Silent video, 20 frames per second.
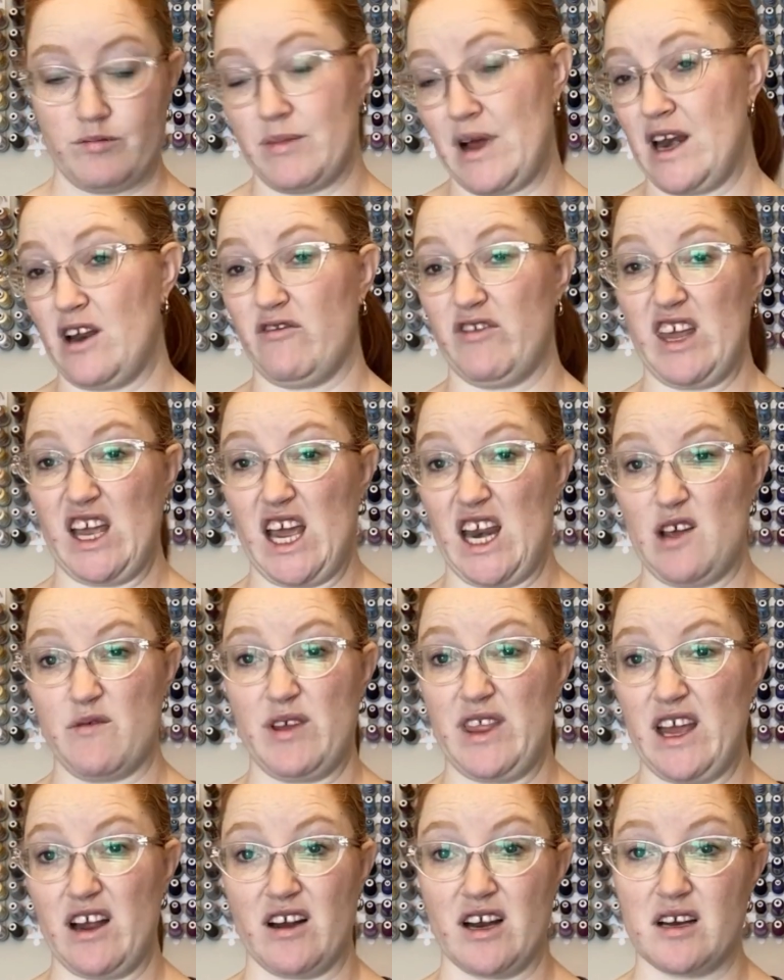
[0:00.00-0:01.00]
I don't think
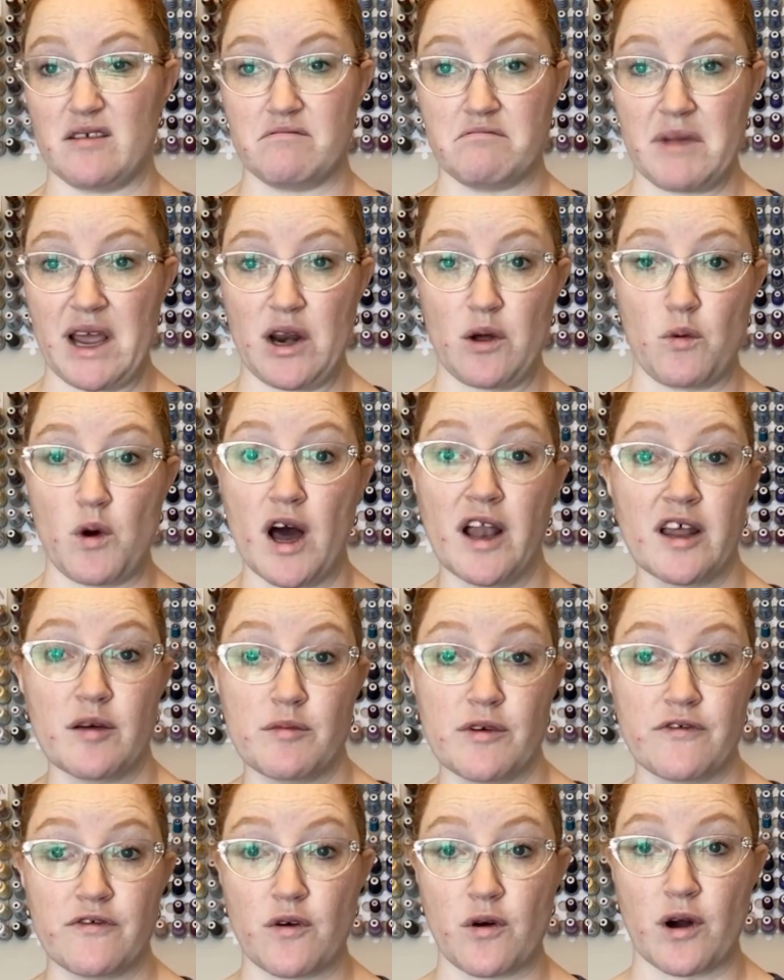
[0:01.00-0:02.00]
anyone there had made a
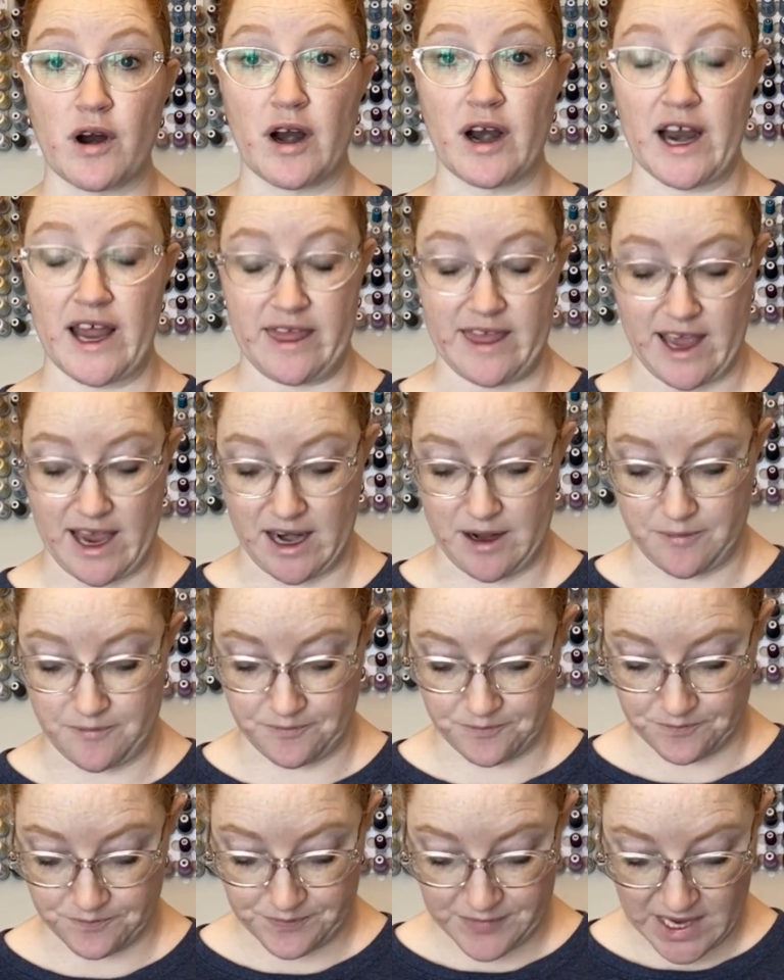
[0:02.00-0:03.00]
wallet before. And
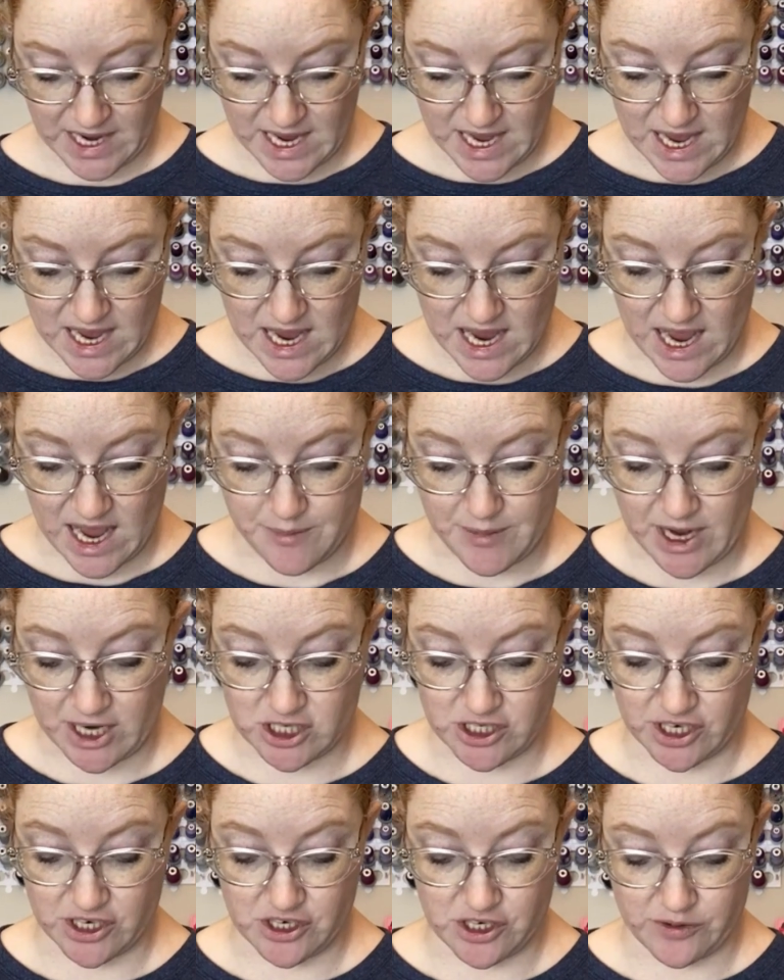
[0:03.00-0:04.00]
then I'm
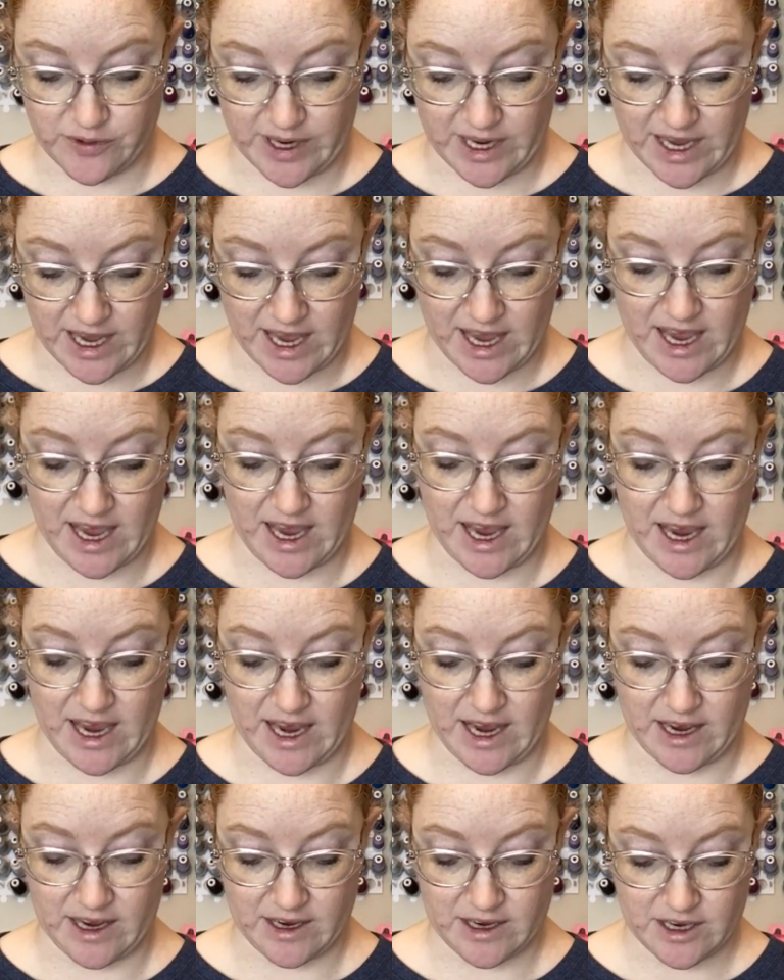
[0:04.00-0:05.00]
actually doing
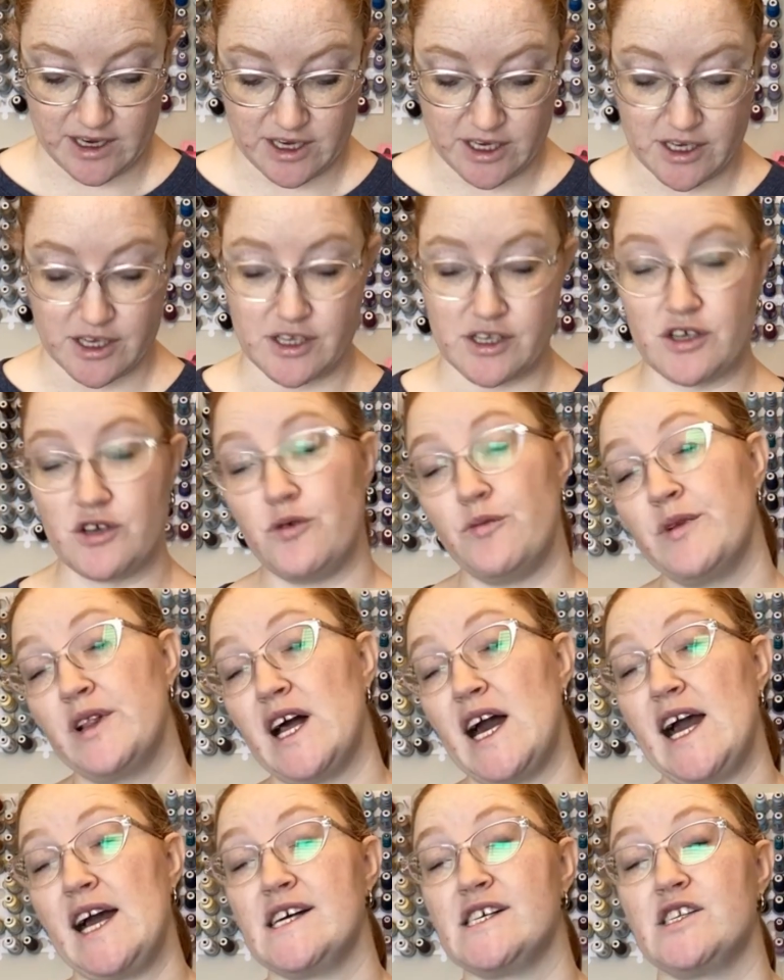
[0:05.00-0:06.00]
a Zoom
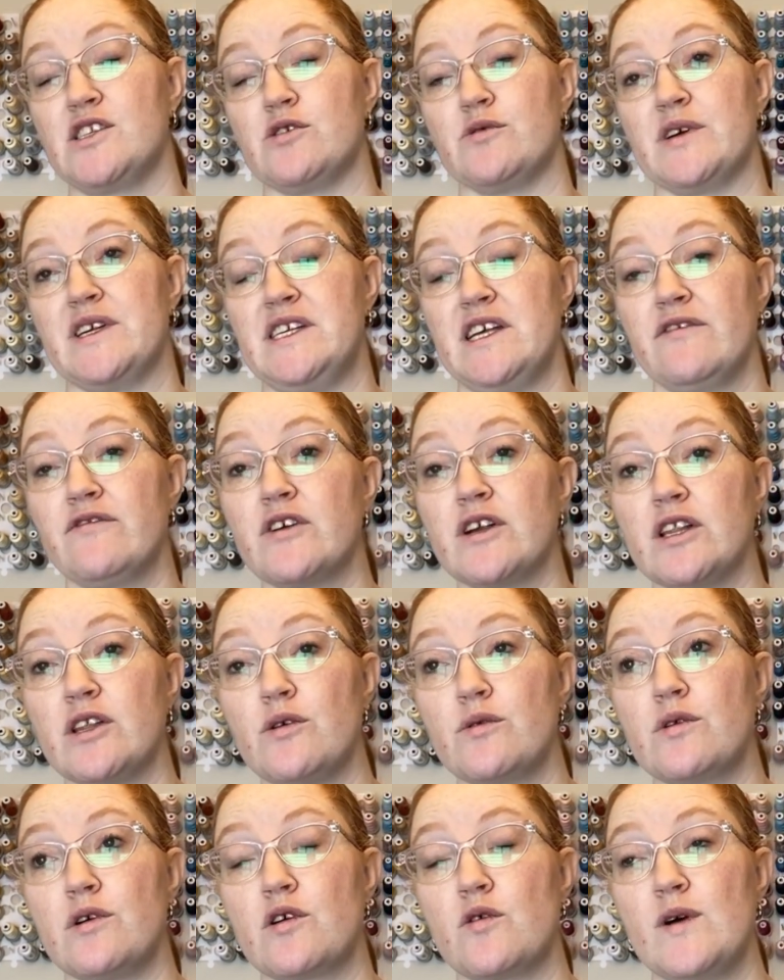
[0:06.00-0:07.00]
class through a different
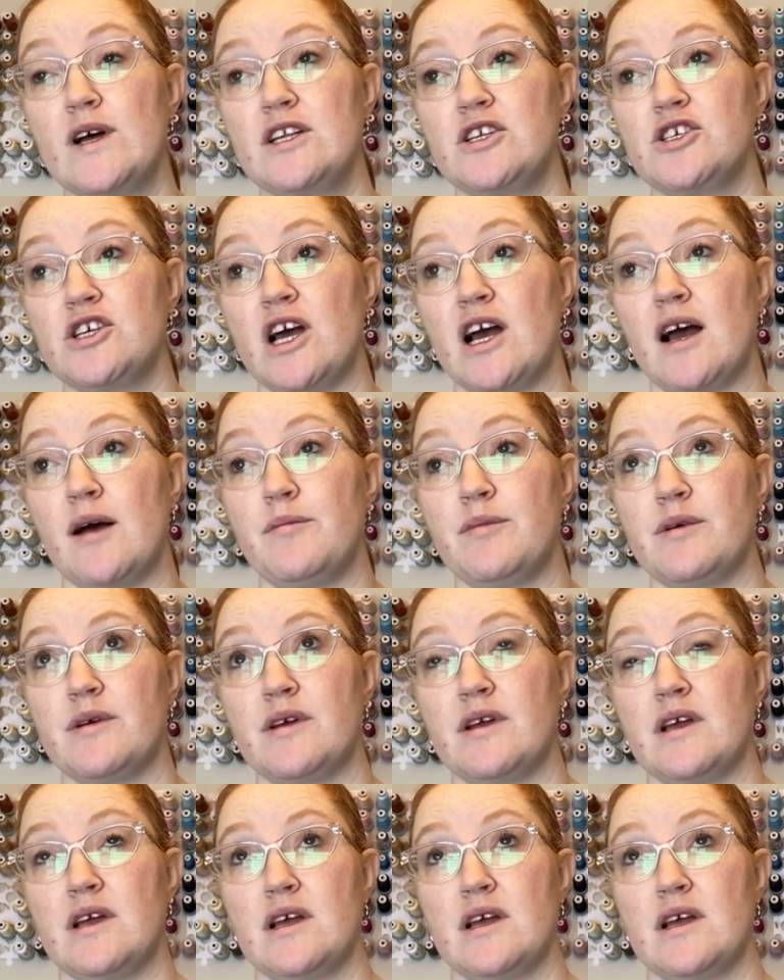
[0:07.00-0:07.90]
local quilt shop.